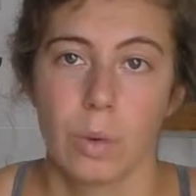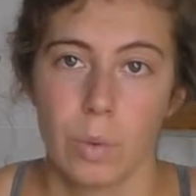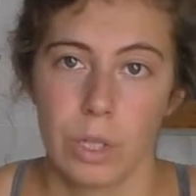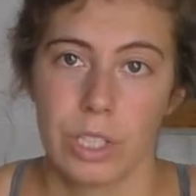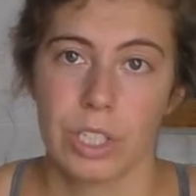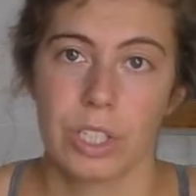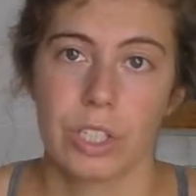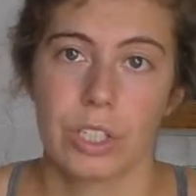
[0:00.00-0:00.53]

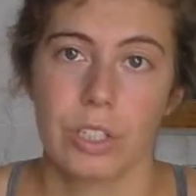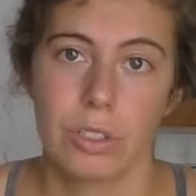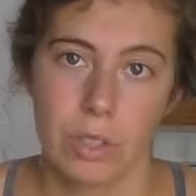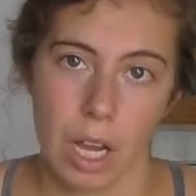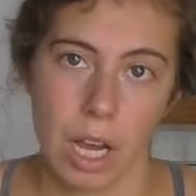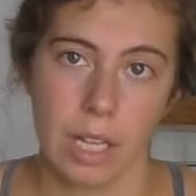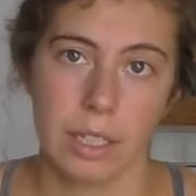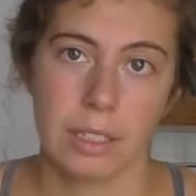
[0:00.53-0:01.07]
which do
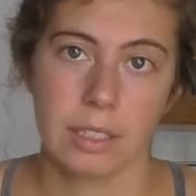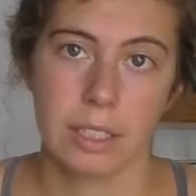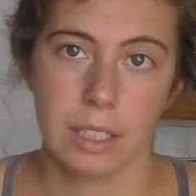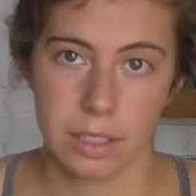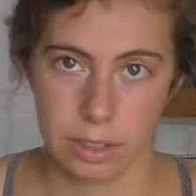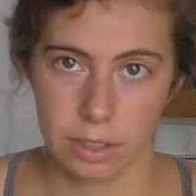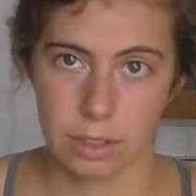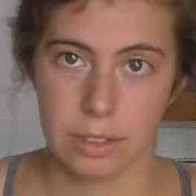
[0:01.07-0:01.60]
not
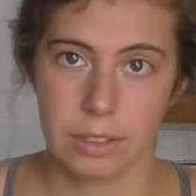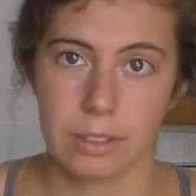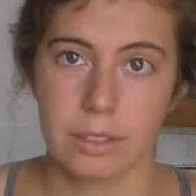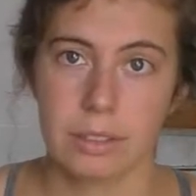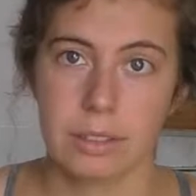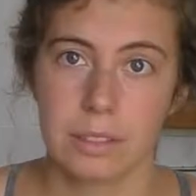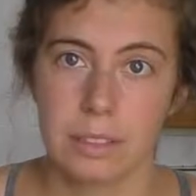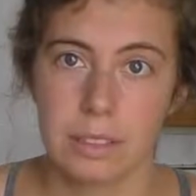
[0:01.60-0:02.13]
include
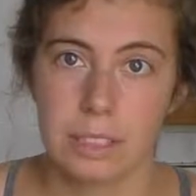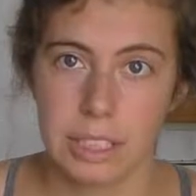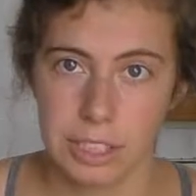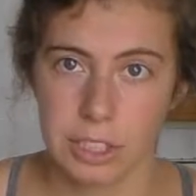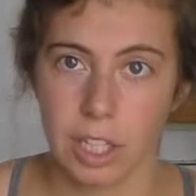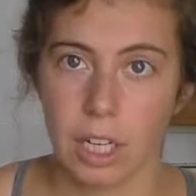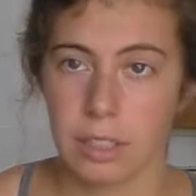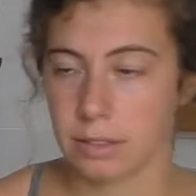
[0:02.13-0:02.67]

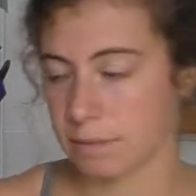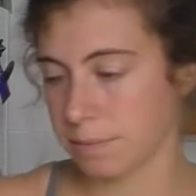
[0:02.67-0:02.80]
Dijon.